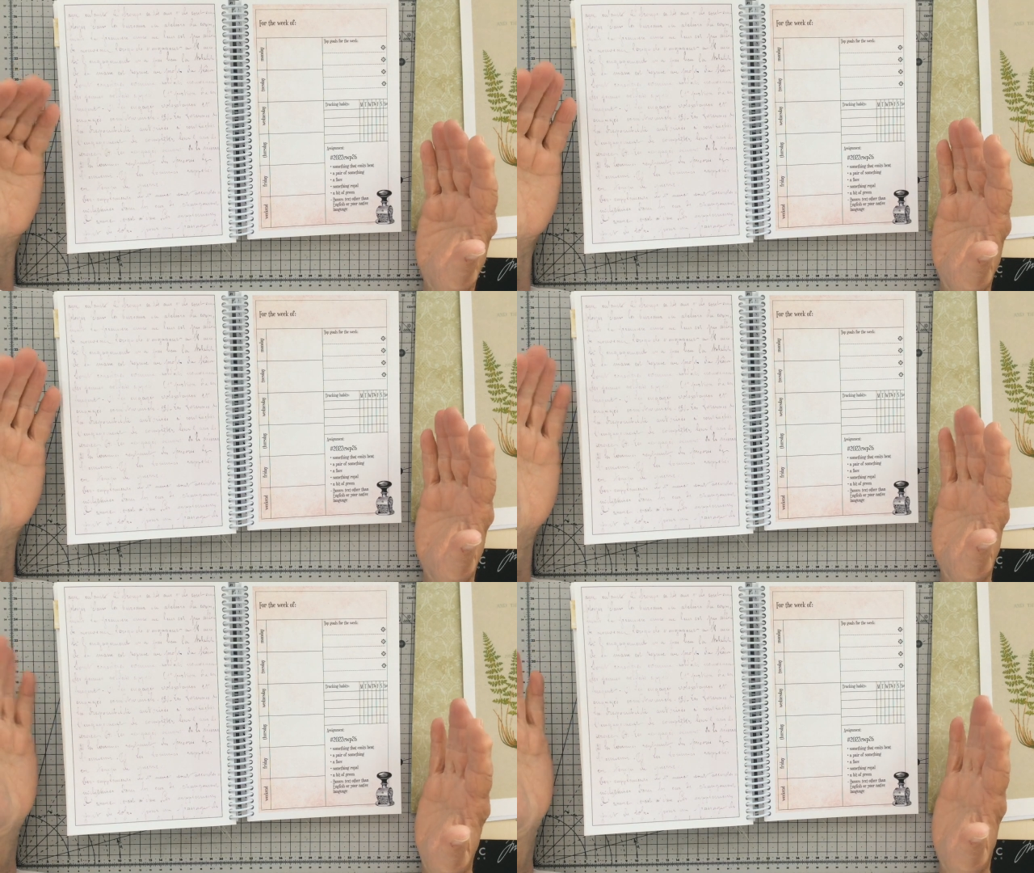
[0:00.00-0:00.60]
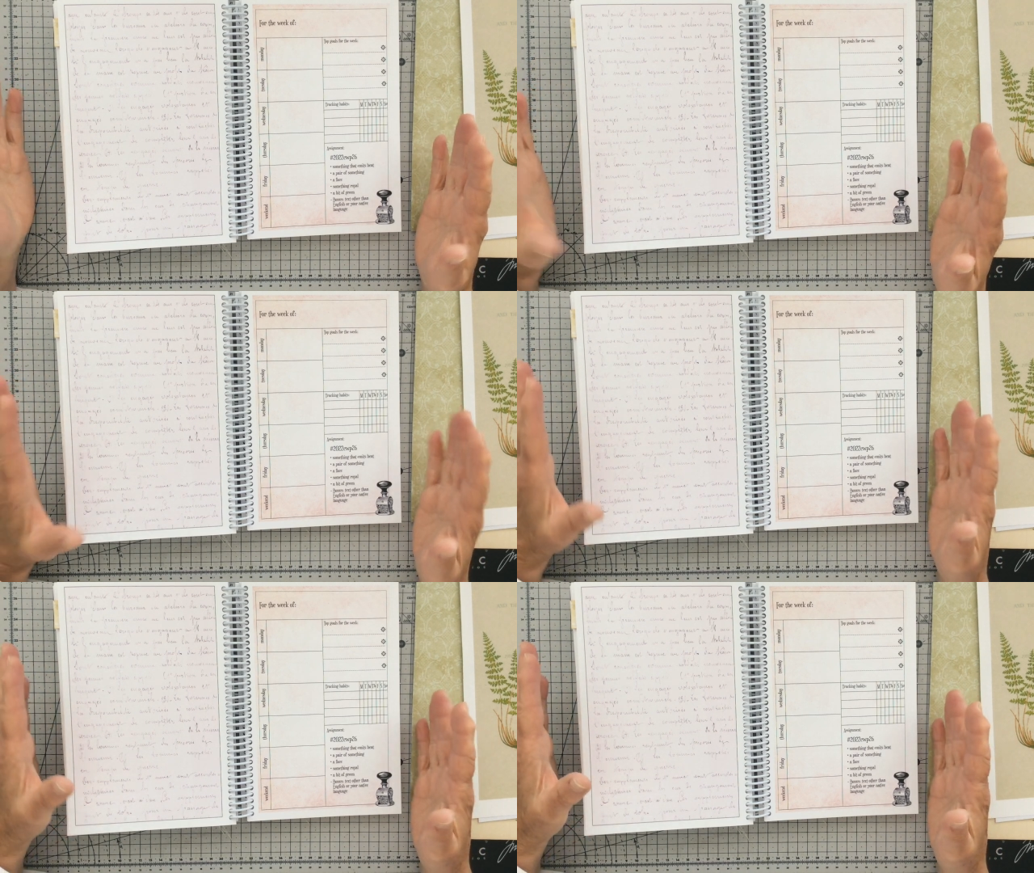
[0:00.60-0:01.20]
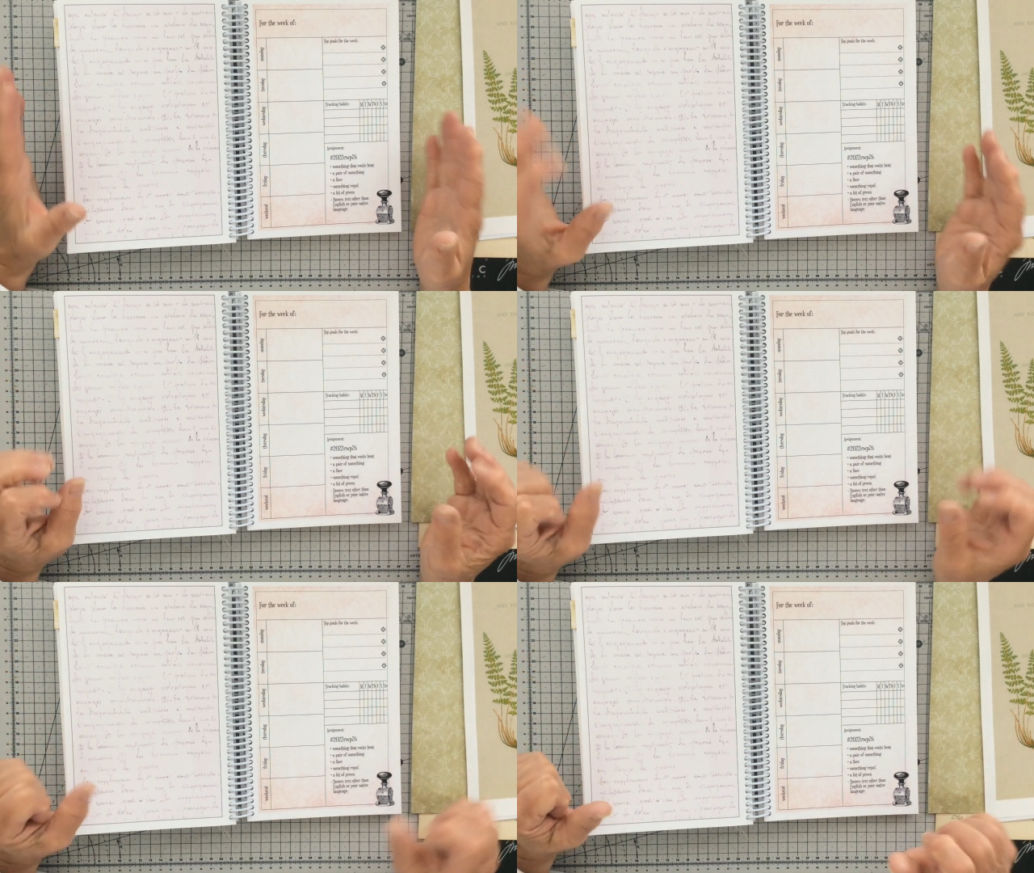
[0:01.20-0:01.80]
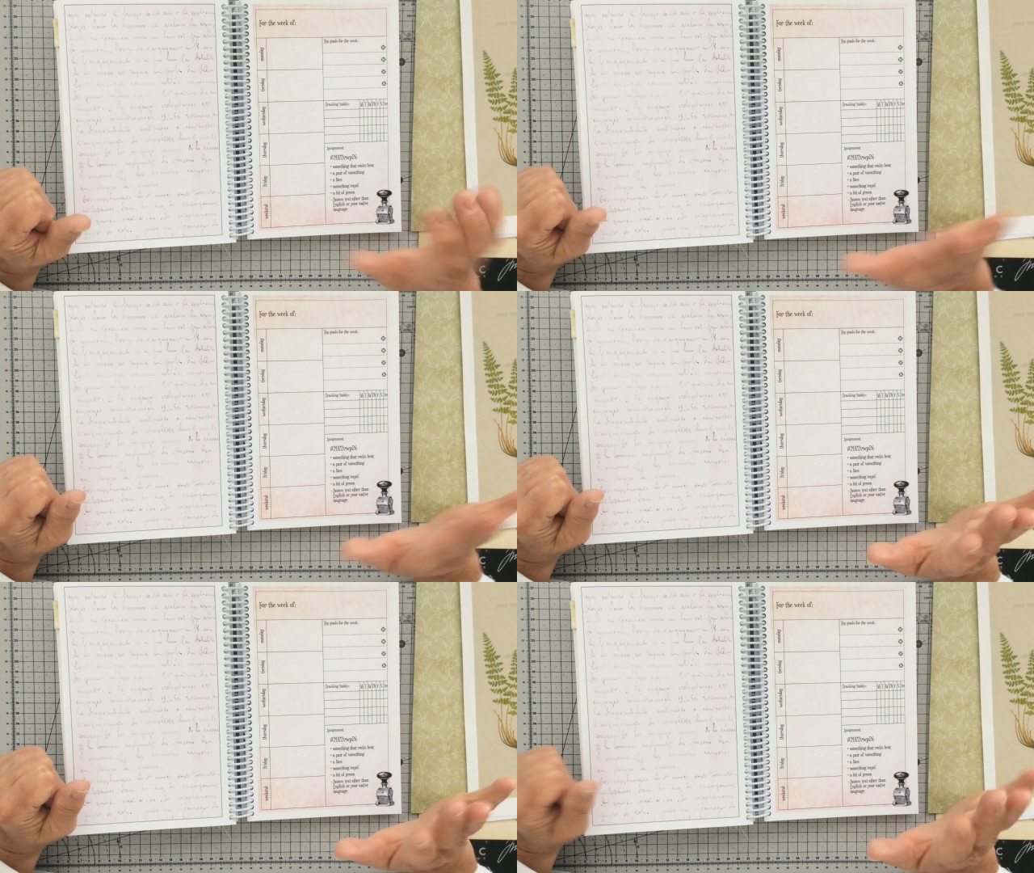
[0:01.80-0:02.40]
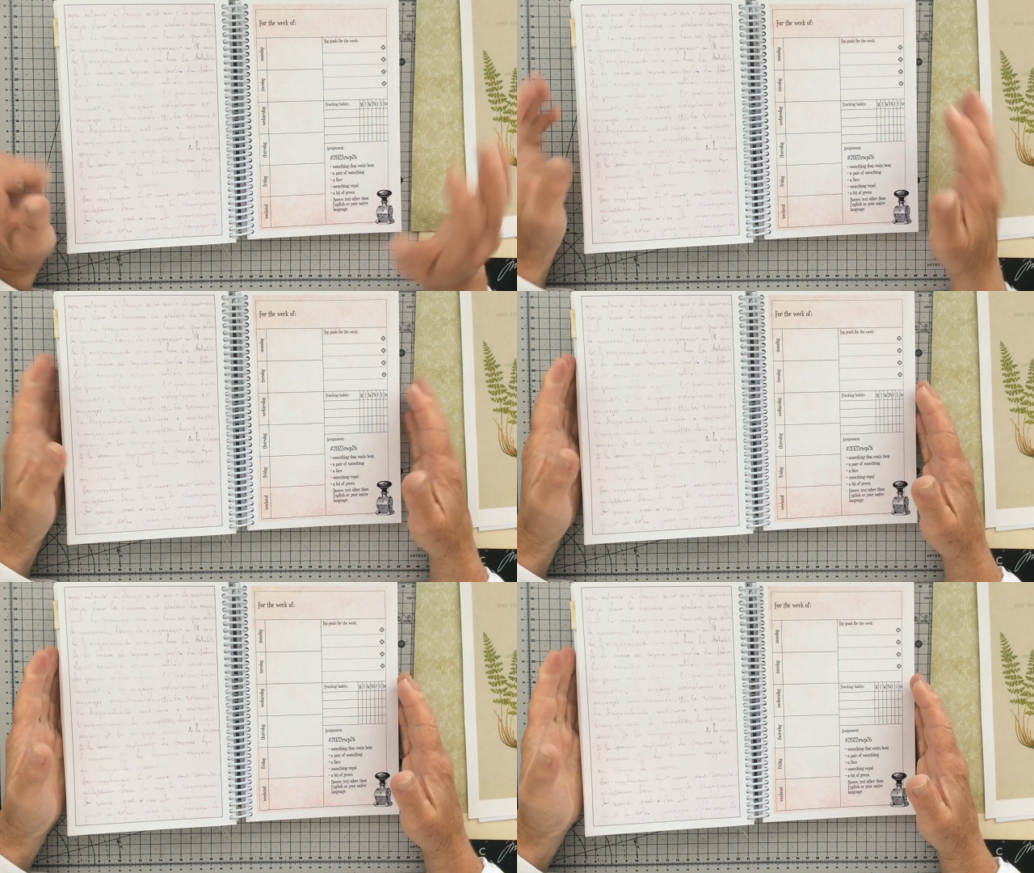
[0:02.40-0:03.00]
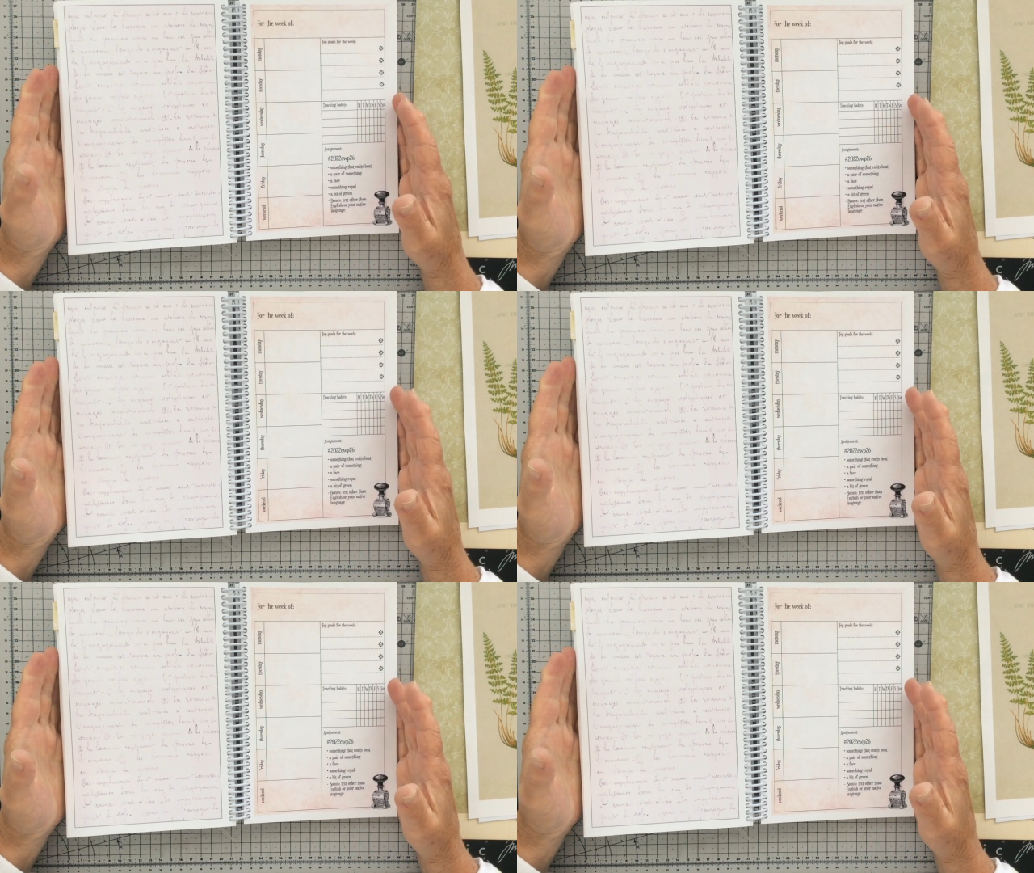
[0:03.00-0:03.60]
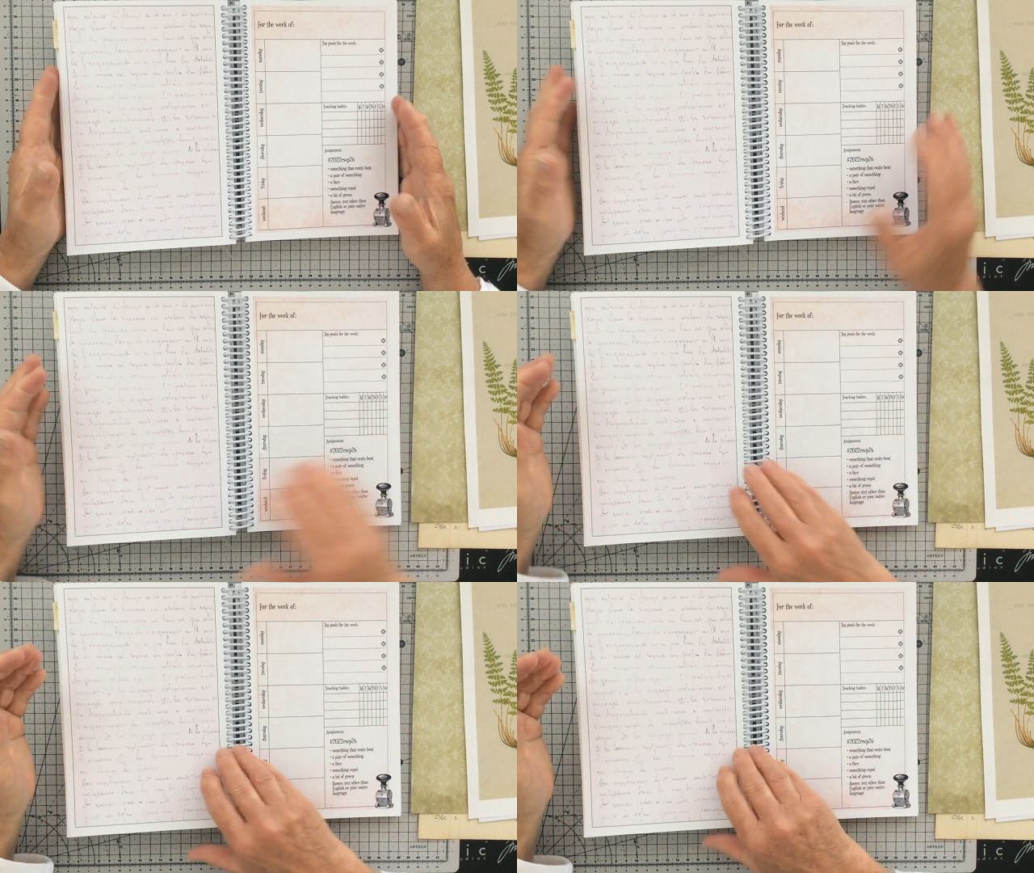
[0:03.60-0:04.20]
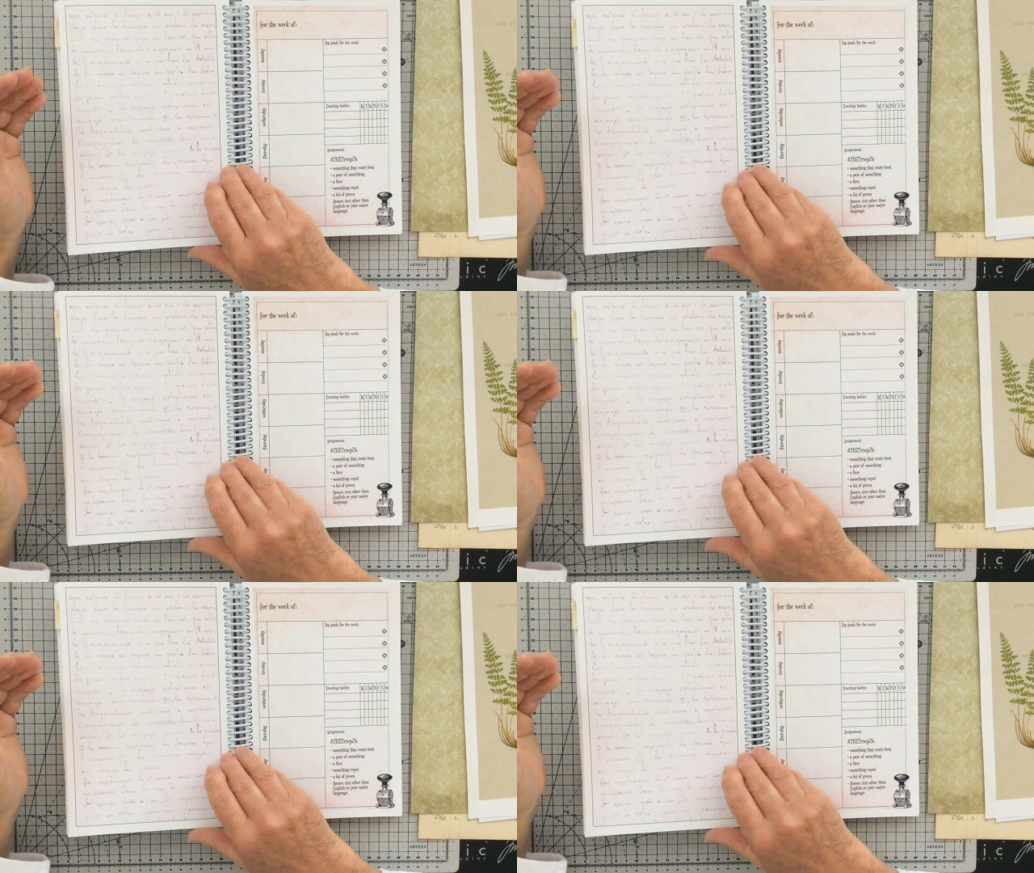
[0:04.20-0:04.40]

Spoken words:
No face is visible, so there are no lips to read.